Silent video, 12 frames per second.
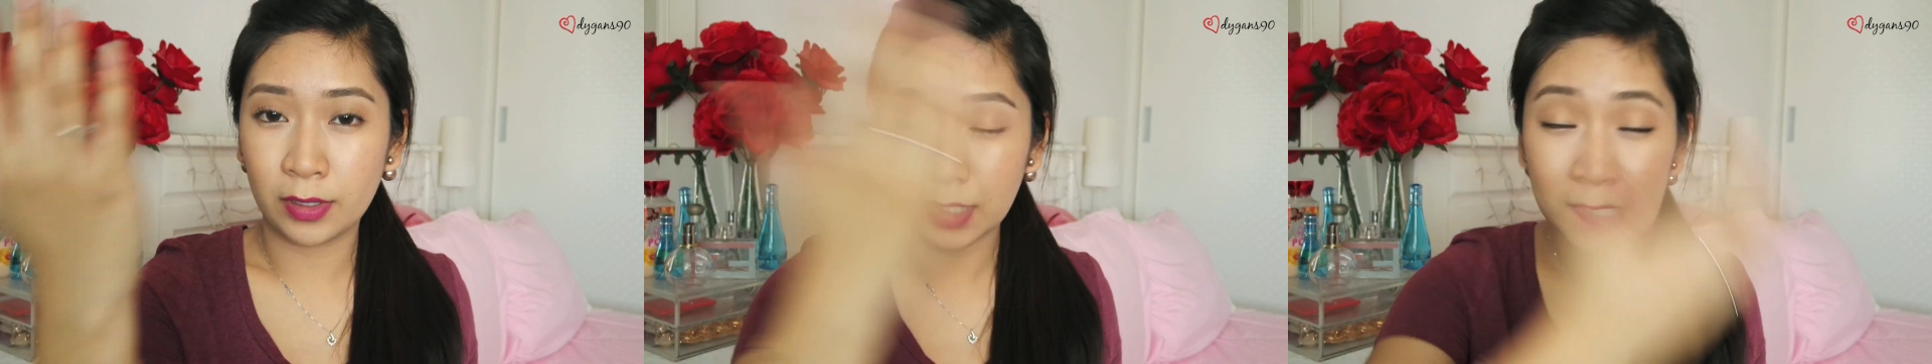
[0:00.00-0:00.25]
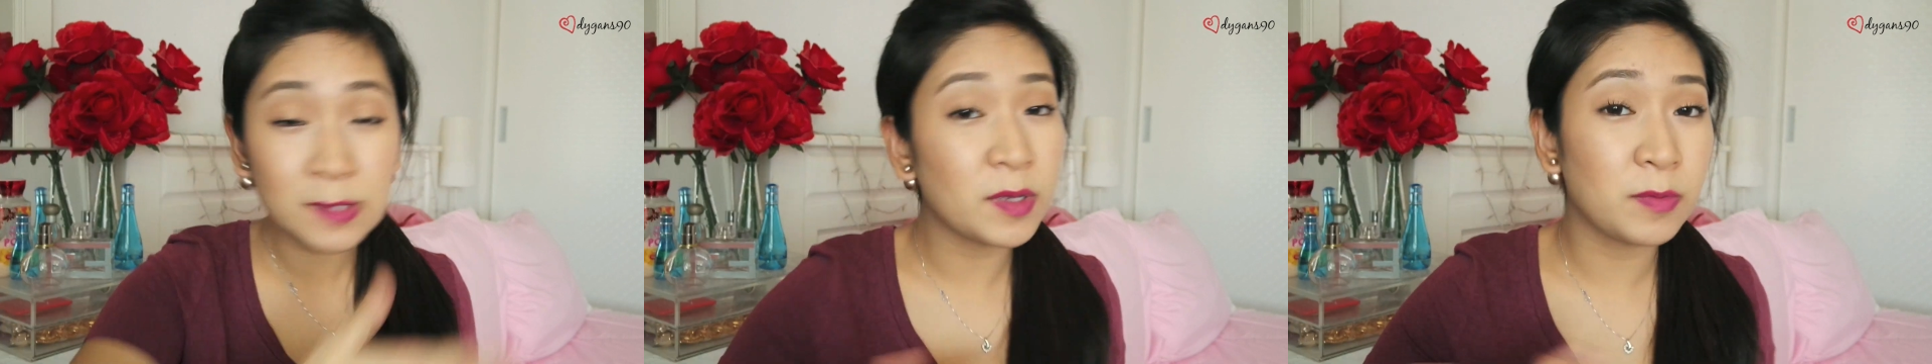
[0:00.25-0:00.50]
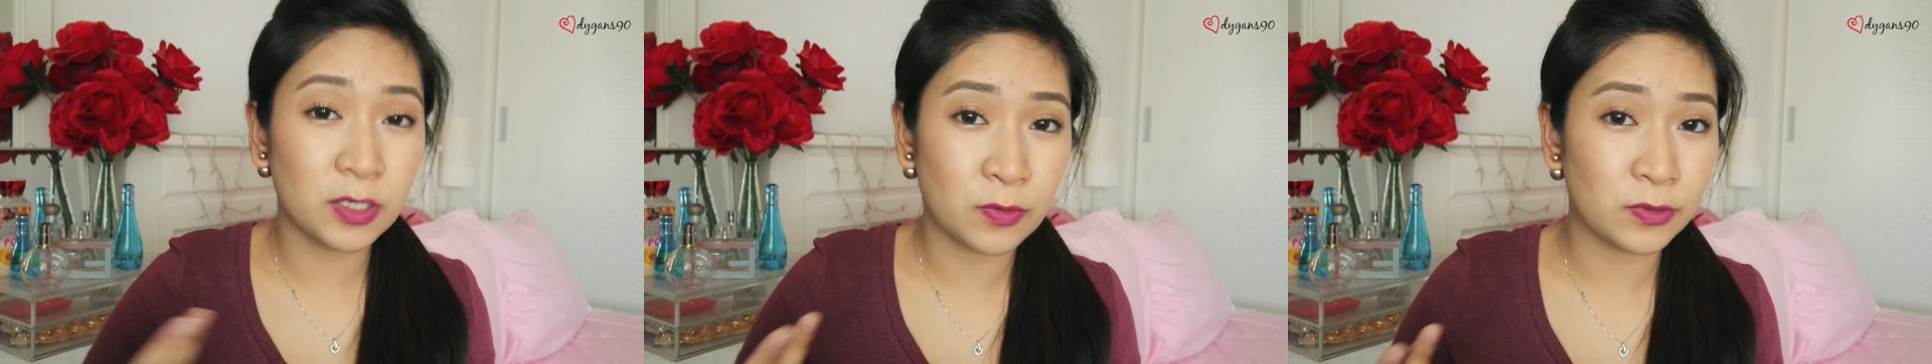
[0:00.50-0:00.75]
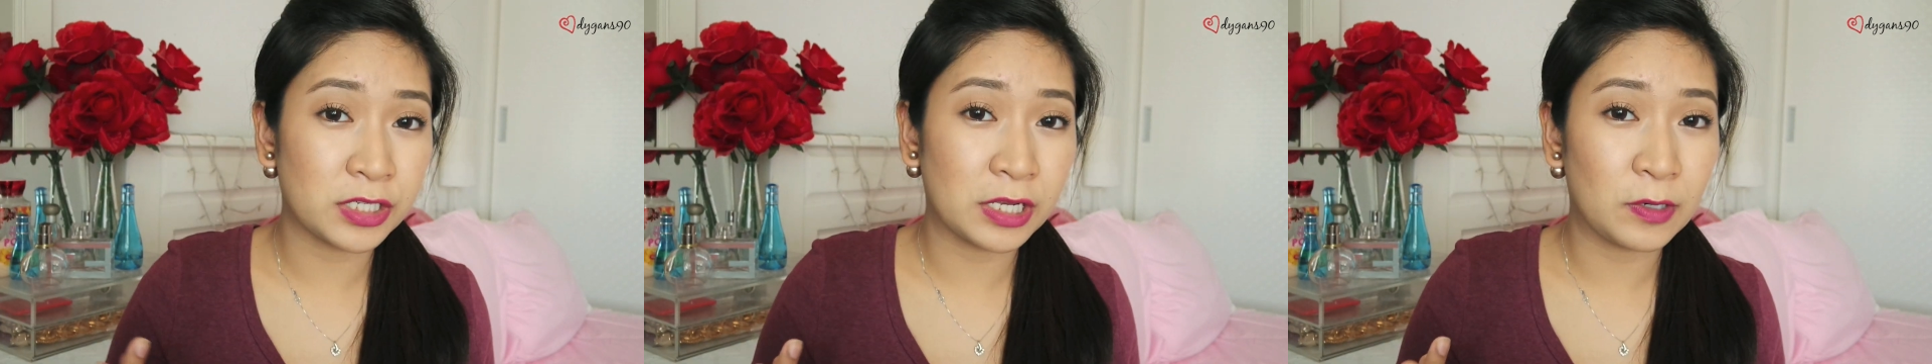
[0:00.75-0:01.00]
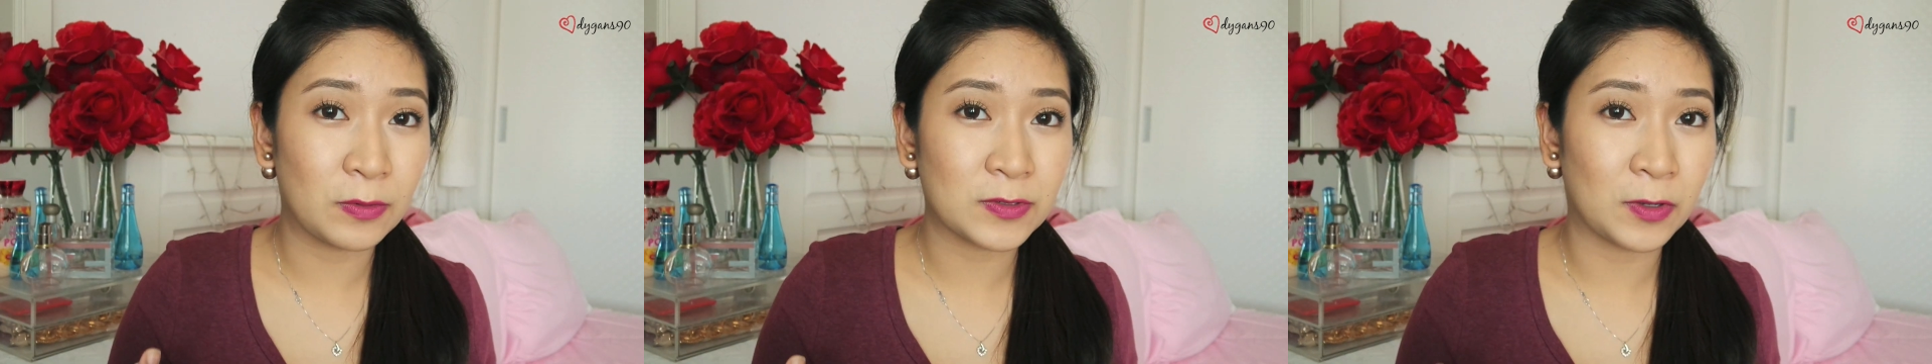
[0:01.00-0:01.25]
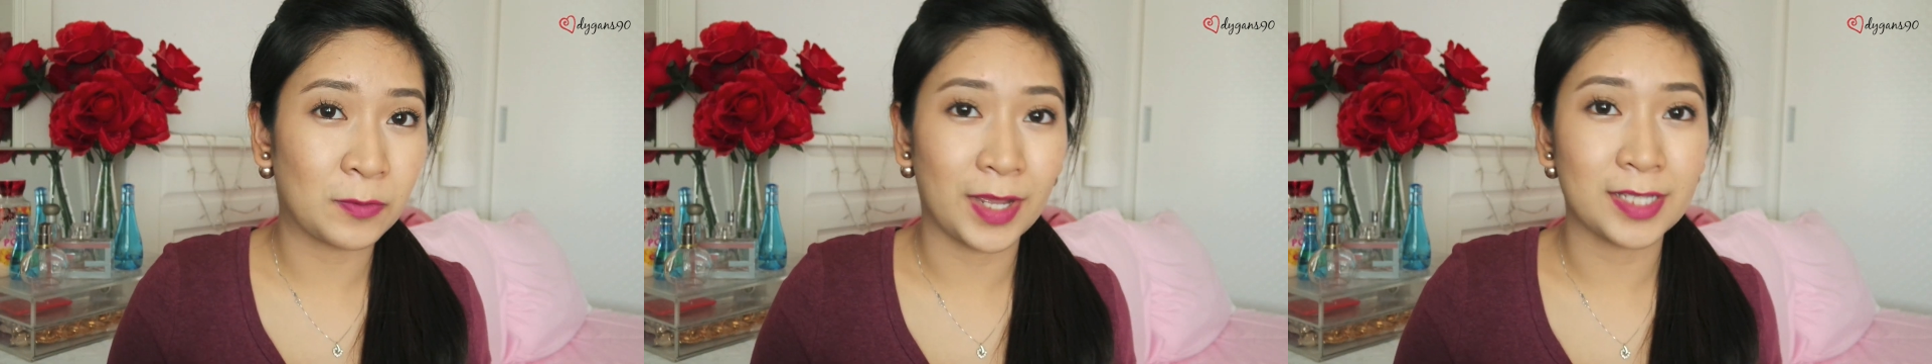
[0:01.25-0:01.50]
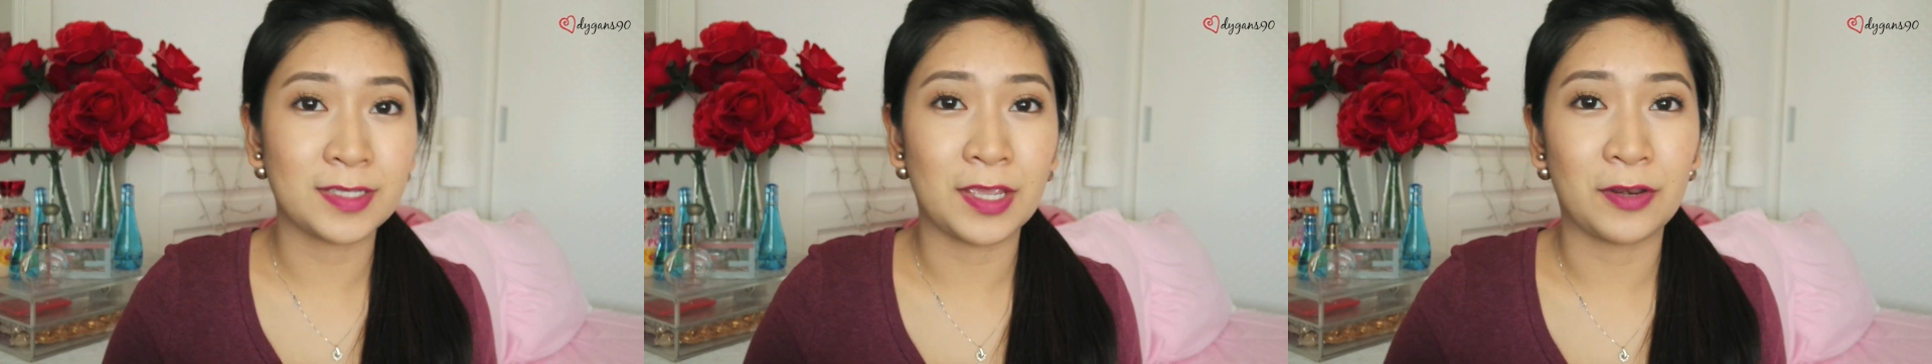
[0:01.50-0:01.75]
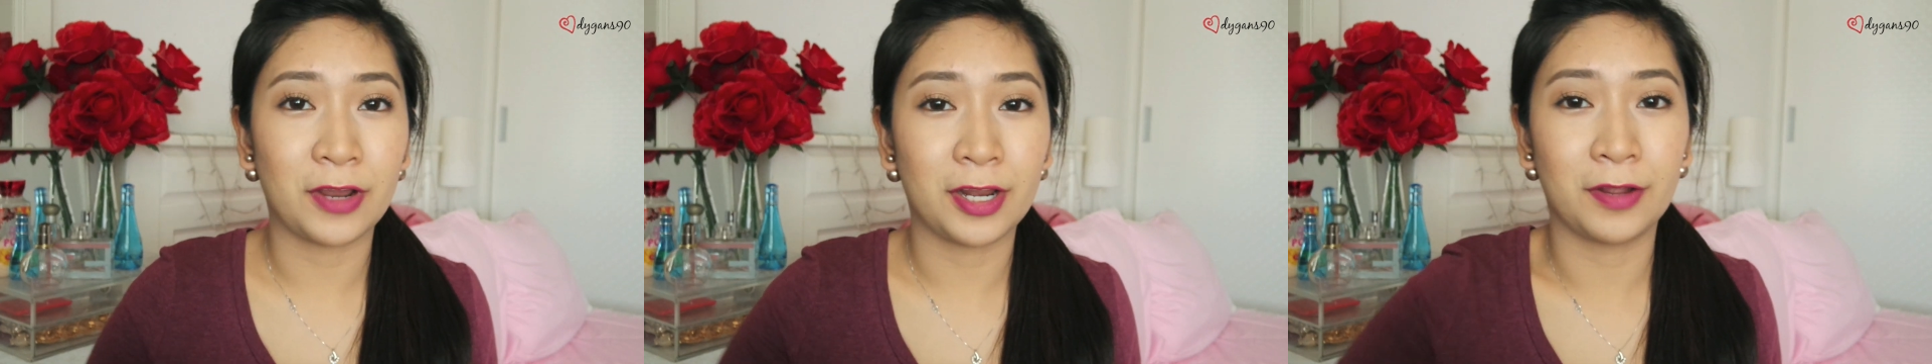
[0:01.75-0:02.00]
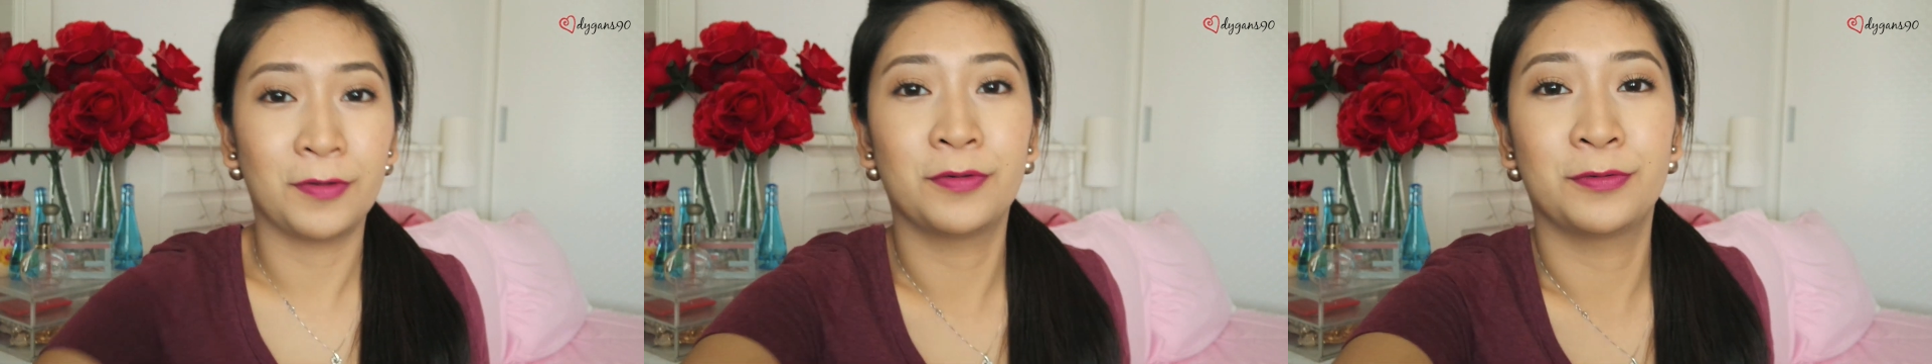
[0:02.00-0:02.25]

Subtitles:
this BB cushion looks on my skin right now.